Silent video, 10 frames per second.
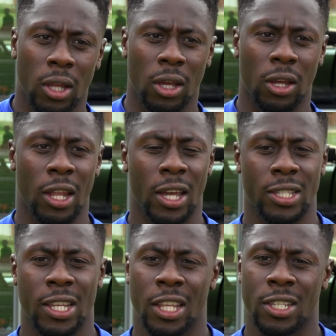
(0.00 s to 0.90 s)
Like I
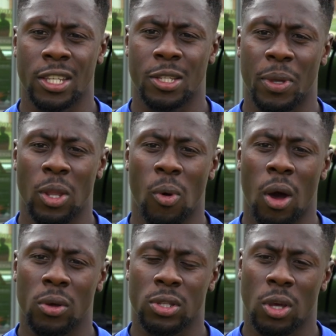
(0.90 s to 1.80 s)
said, it's been a
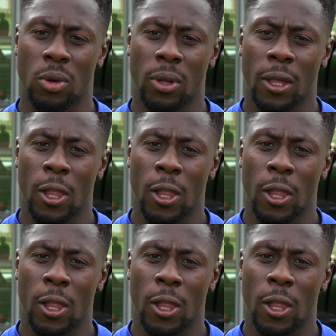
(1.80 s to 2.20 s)
while, so